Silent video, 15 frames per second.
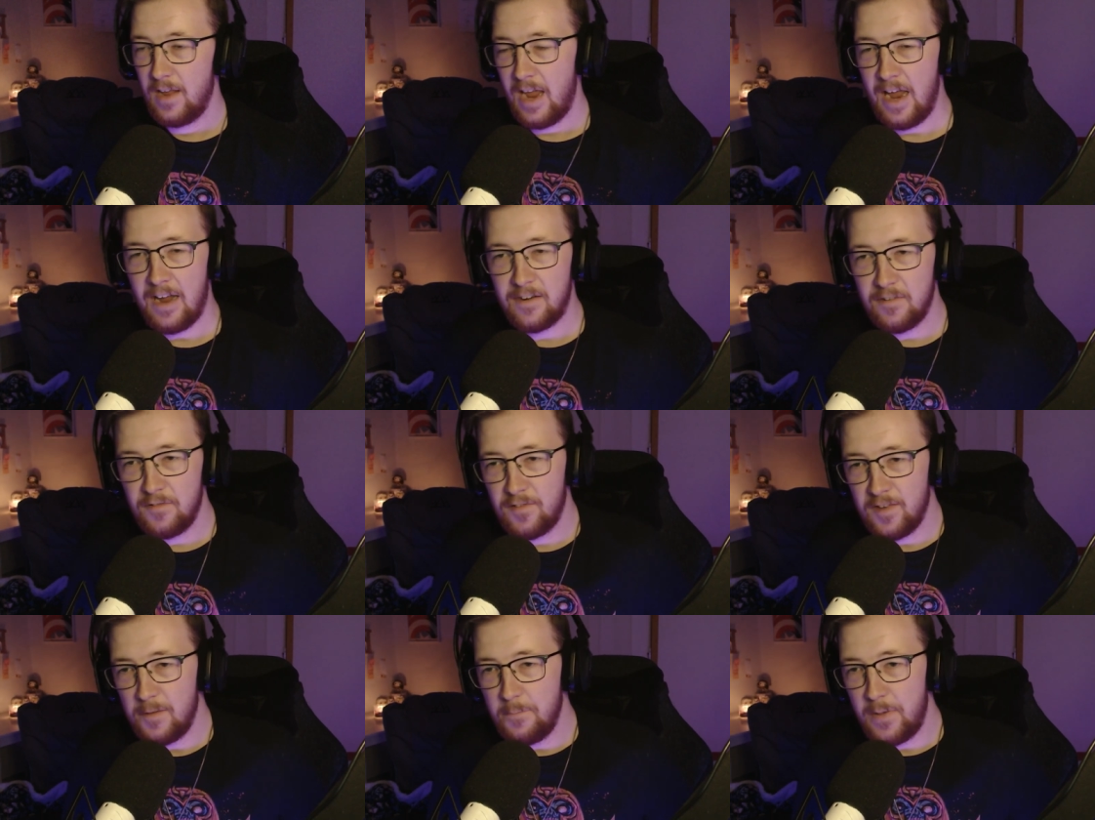How do
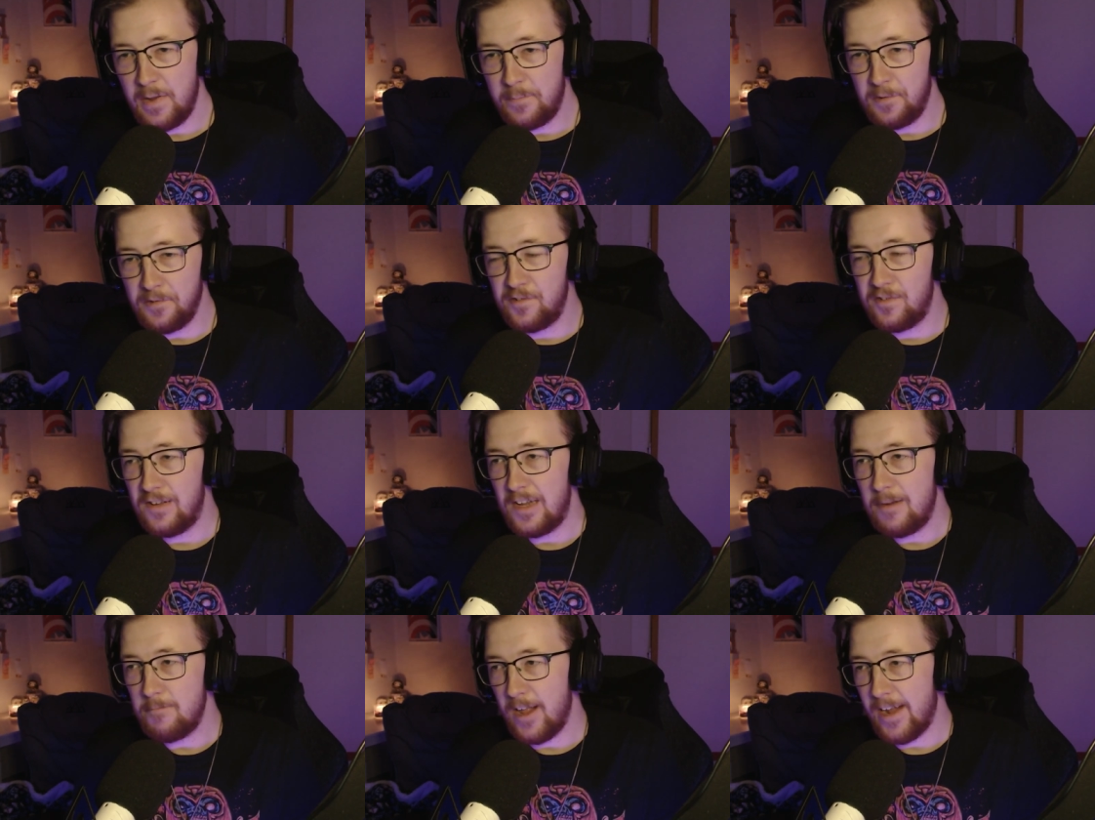some people
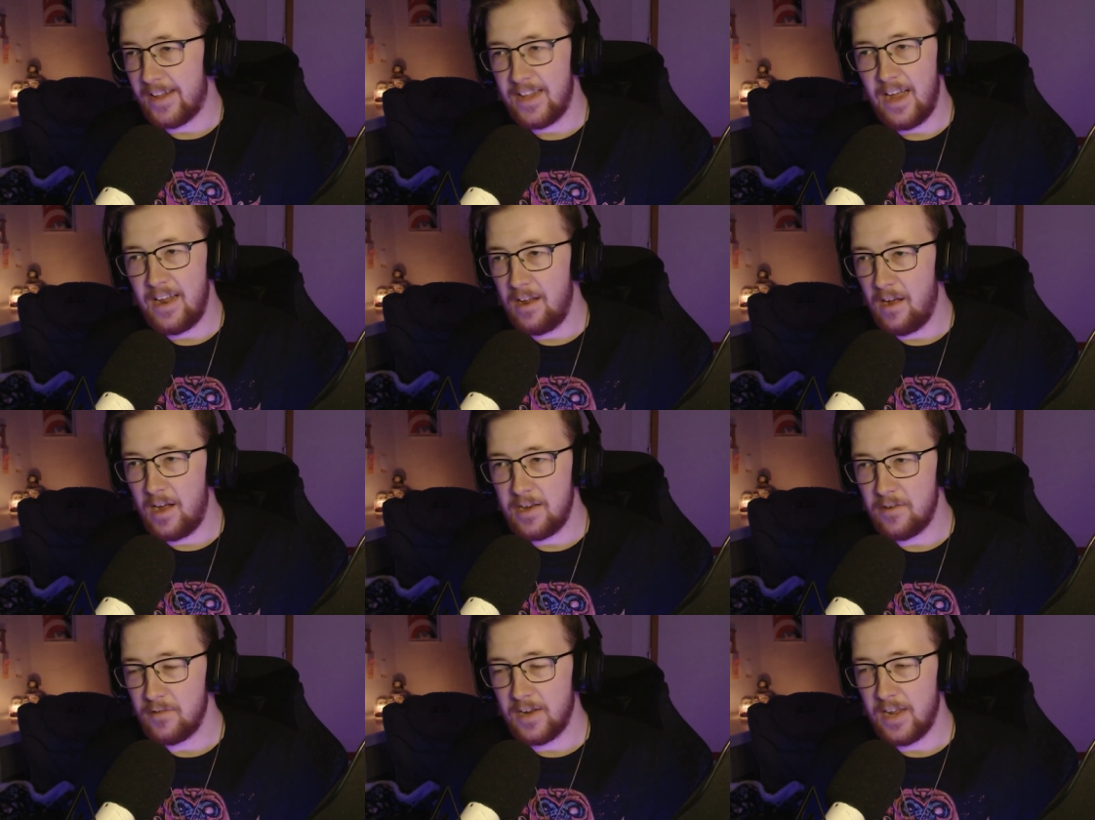sleep like that? I
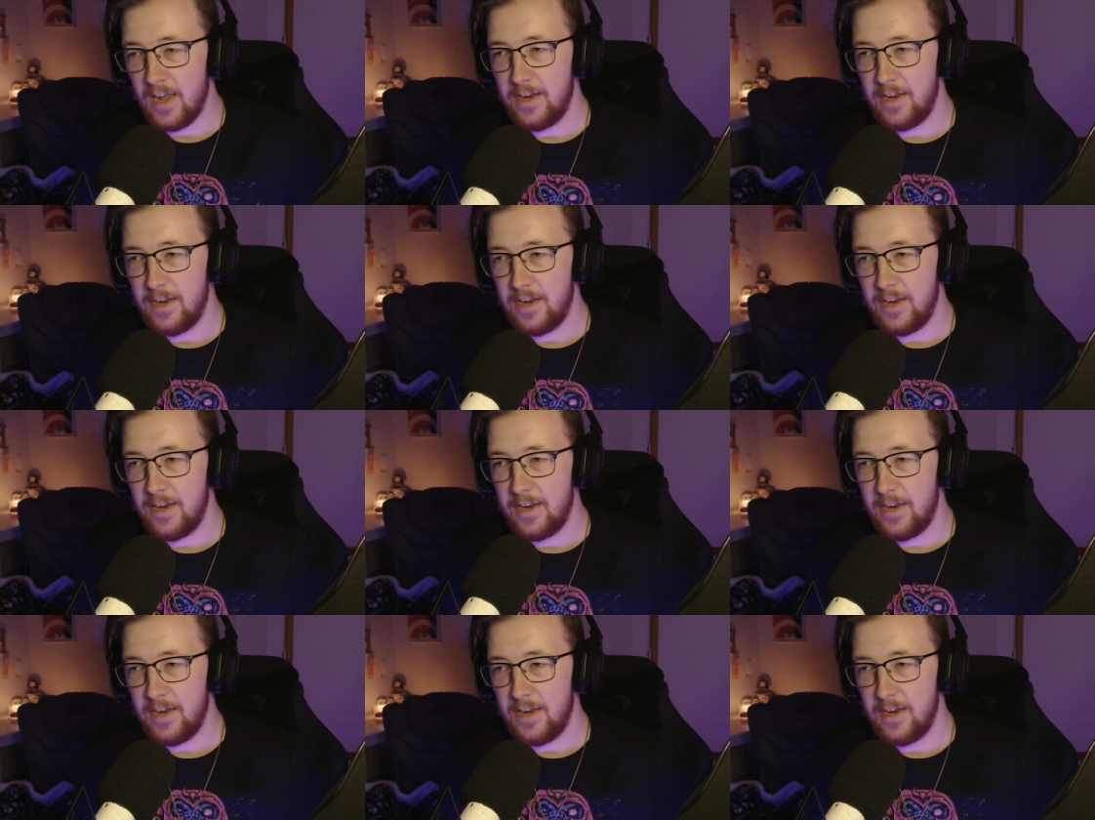don't get